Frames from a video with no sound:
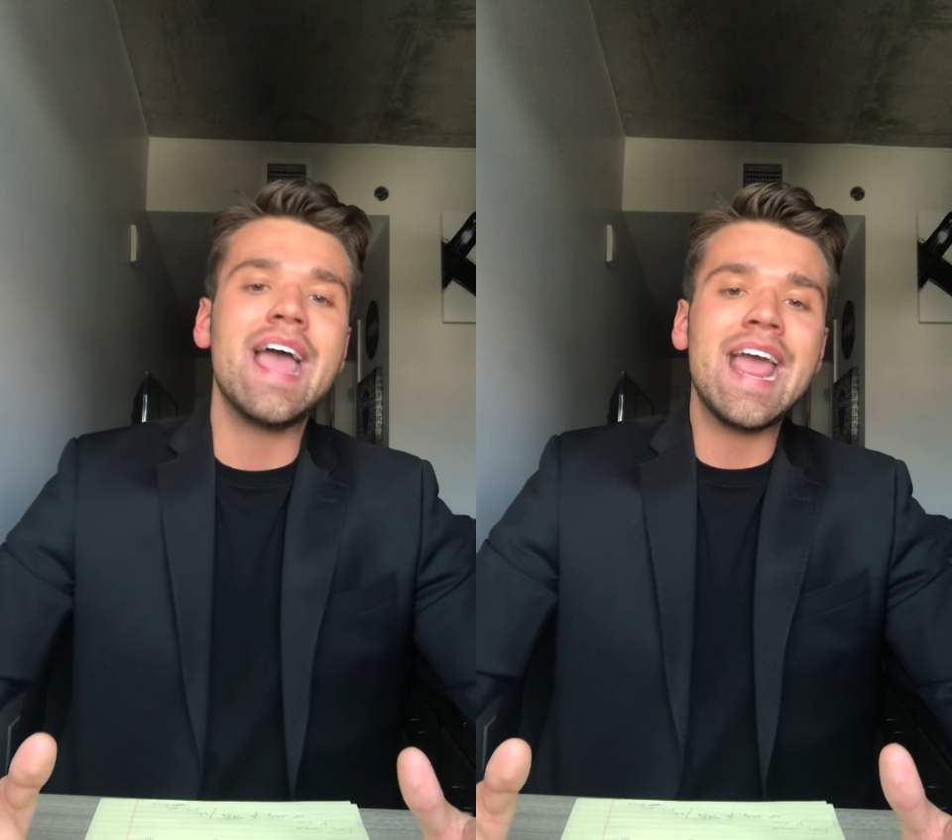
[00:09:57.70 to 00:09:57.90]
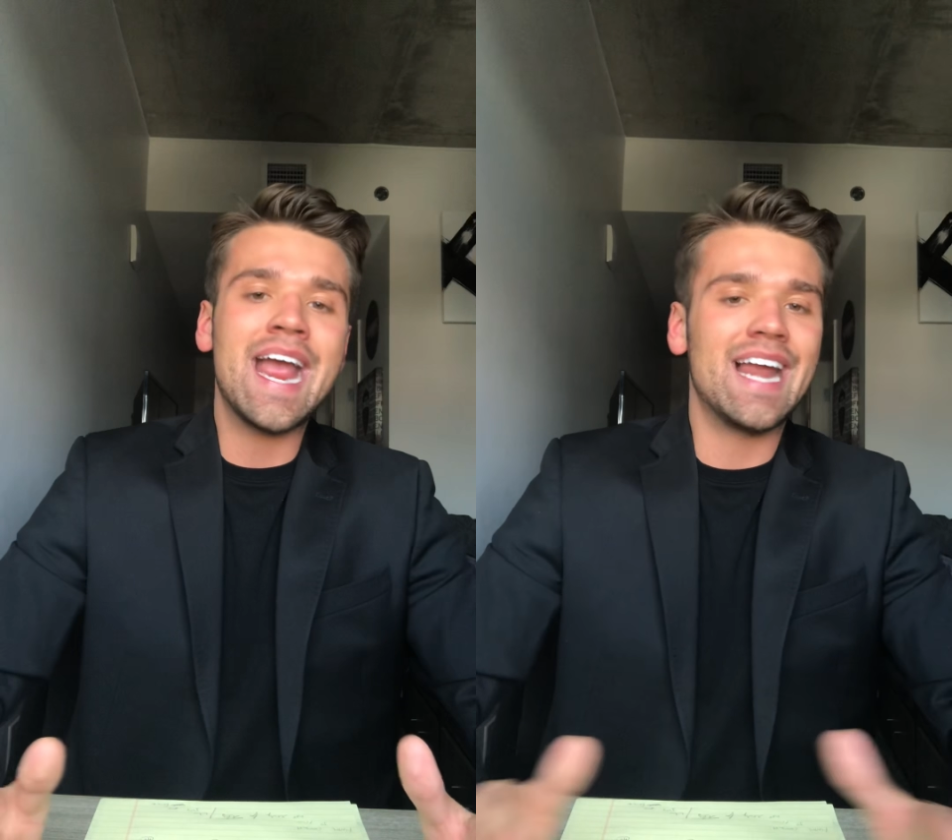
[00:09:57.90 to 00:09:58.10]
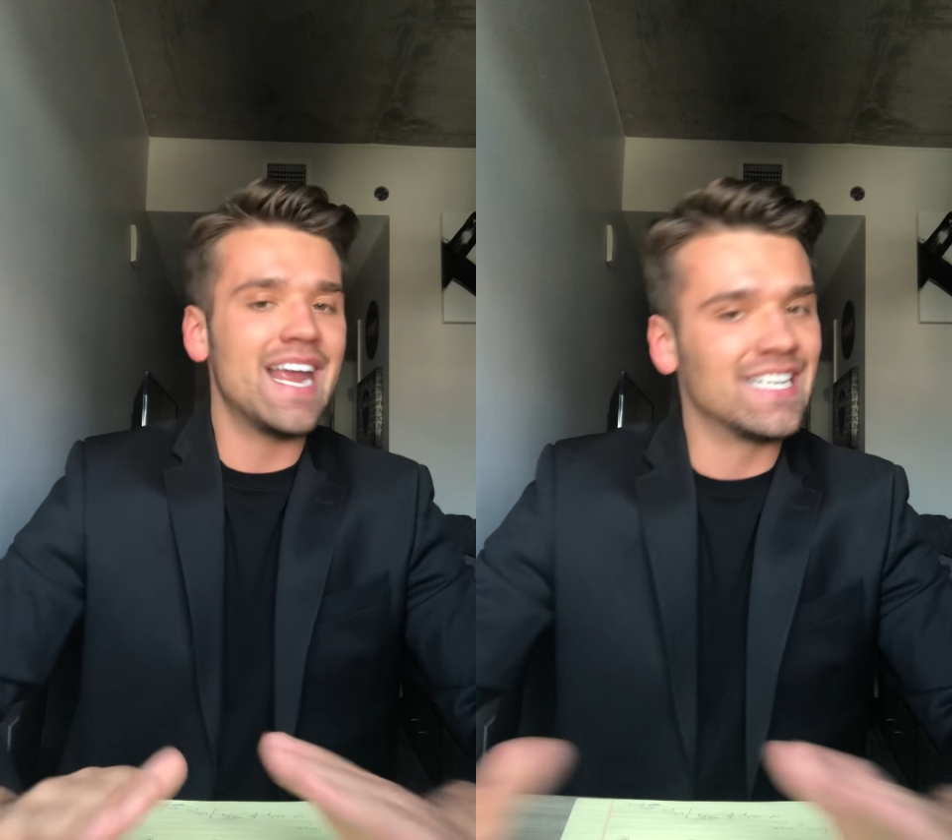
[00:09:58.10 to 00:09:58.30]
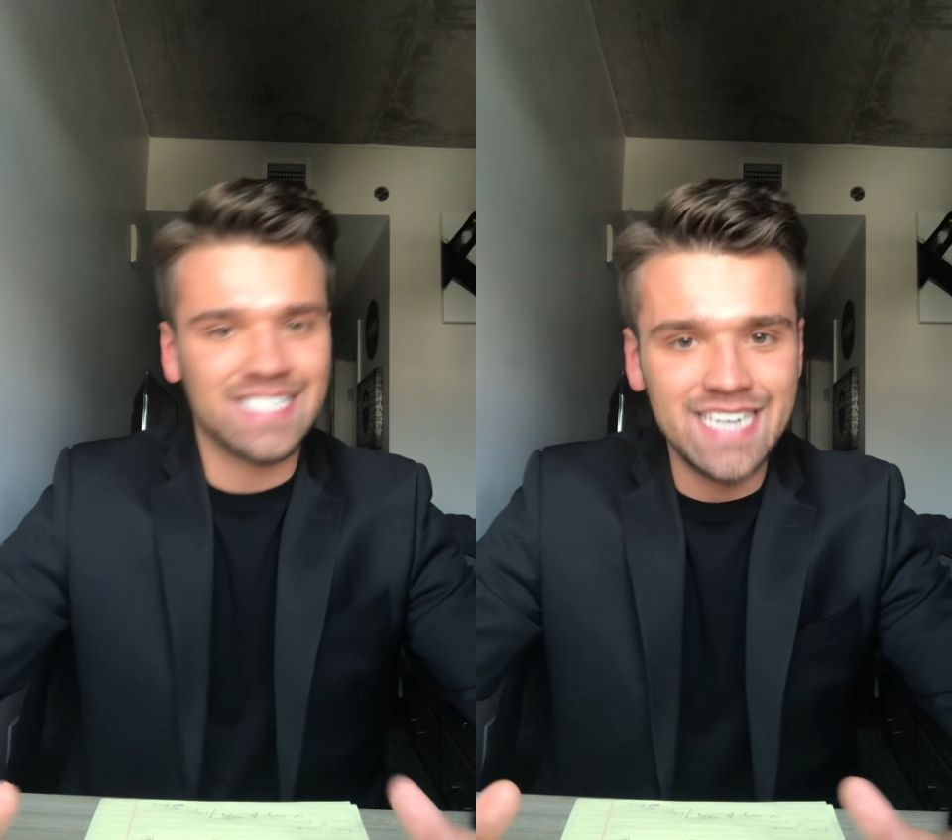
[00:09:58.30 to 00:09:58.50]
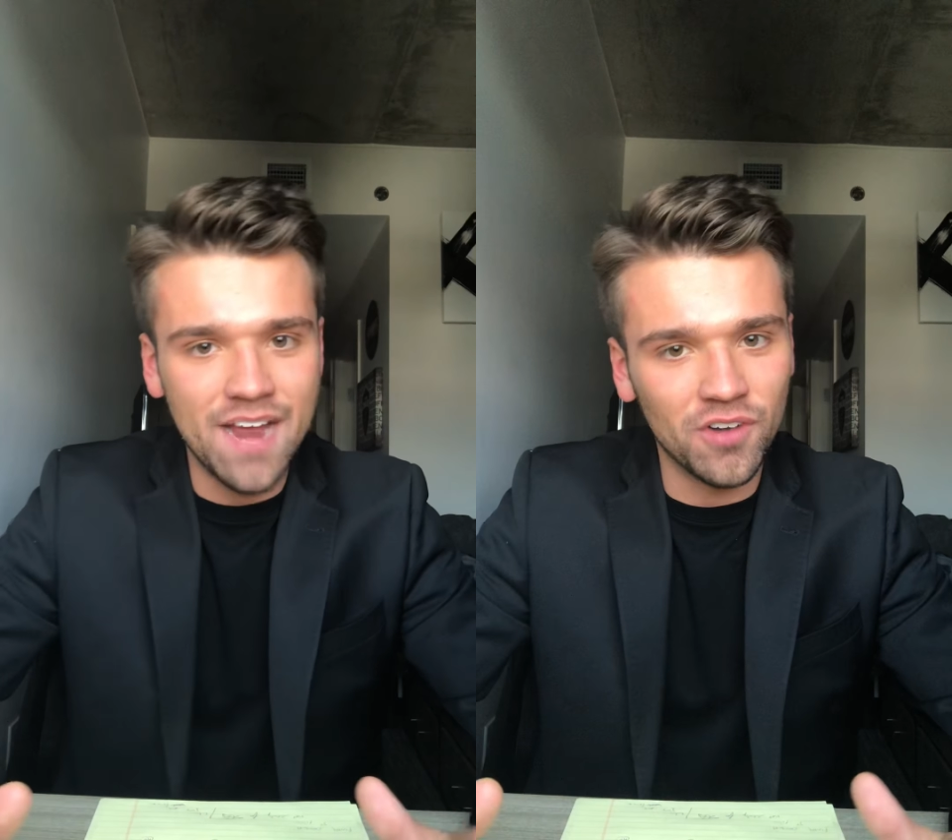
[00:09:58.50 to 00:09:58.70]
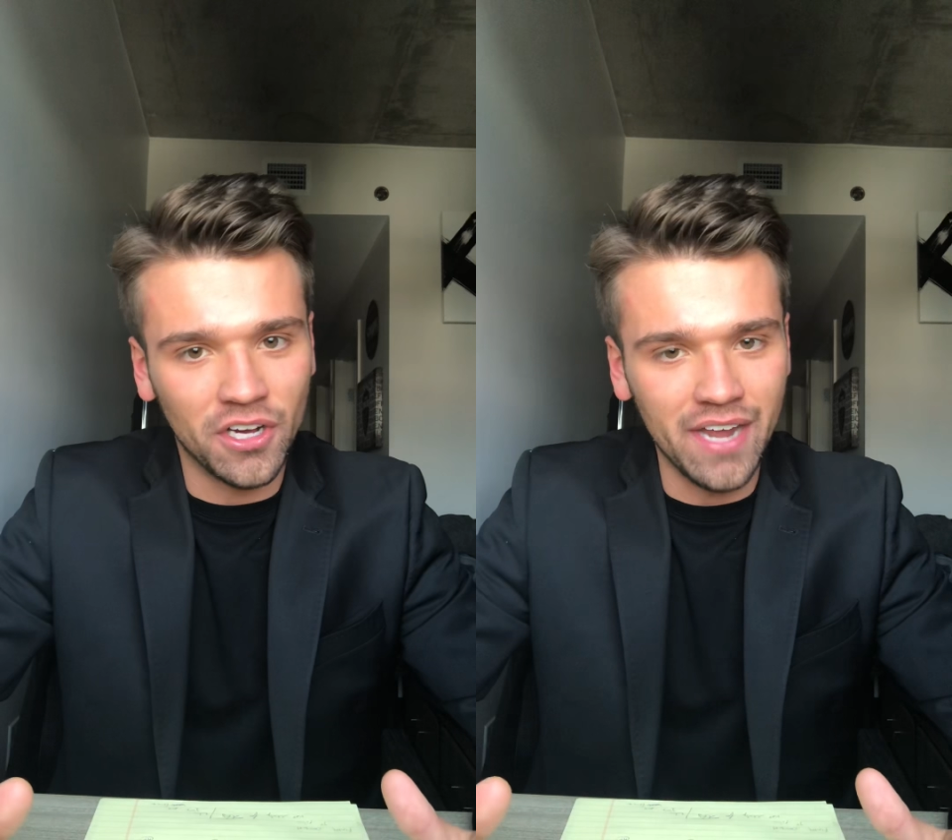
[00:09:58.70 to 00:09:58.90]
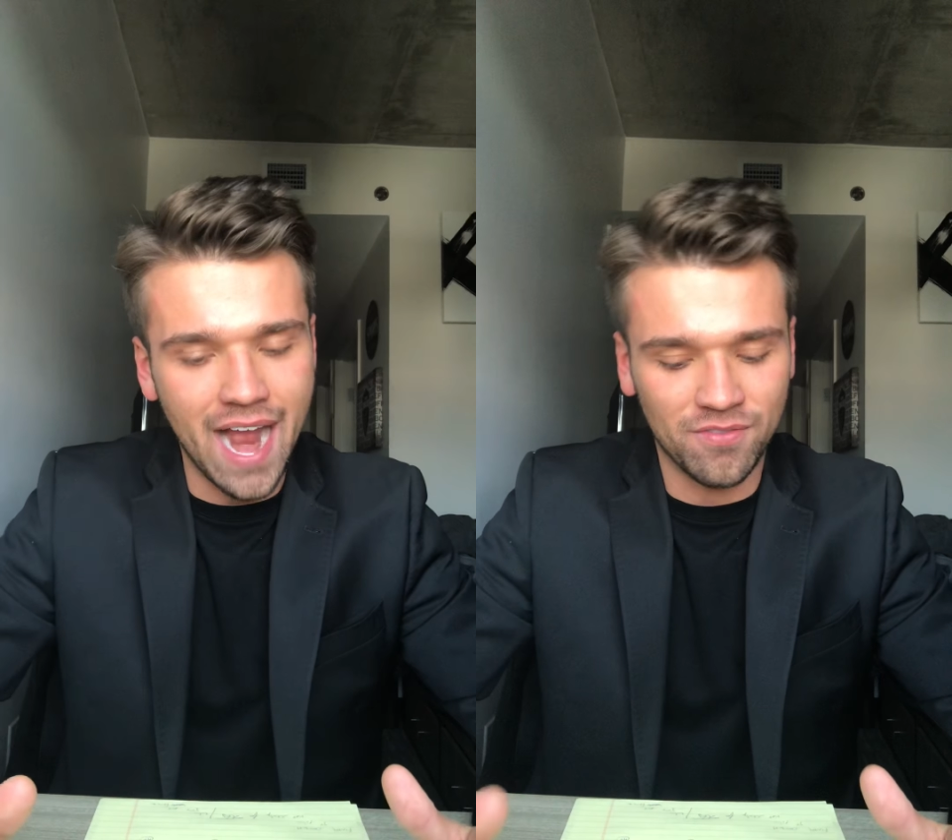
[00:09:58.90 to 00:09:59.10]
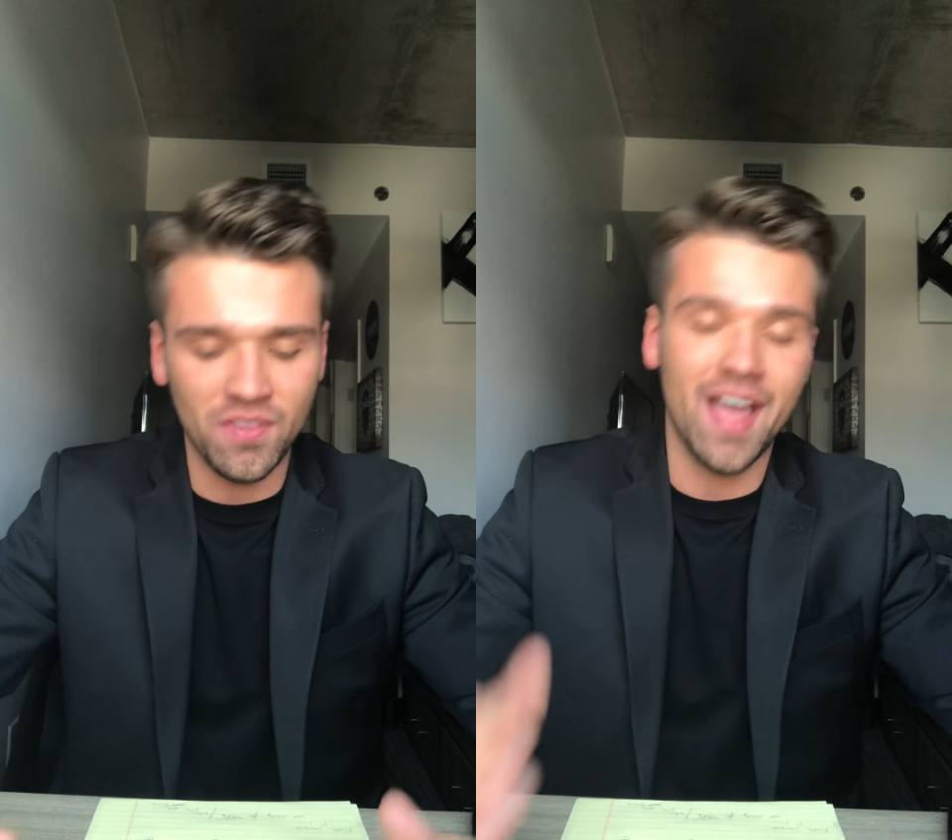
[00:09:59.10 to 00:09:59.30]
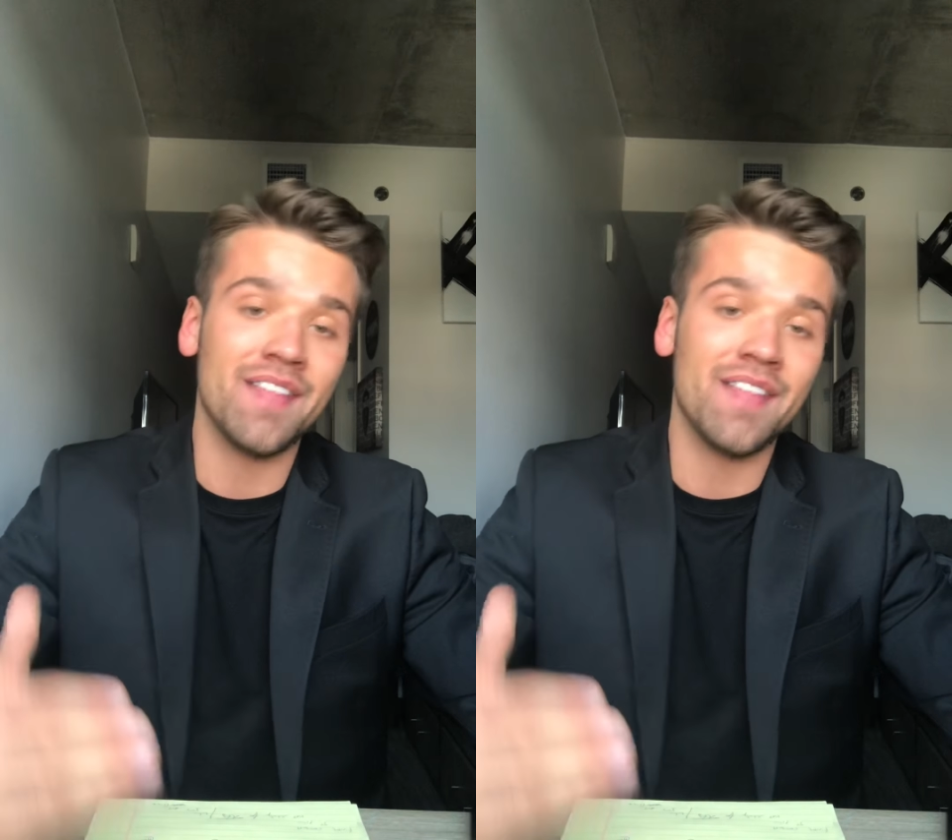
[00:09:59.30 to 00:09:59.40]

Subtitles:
and it's never good after that.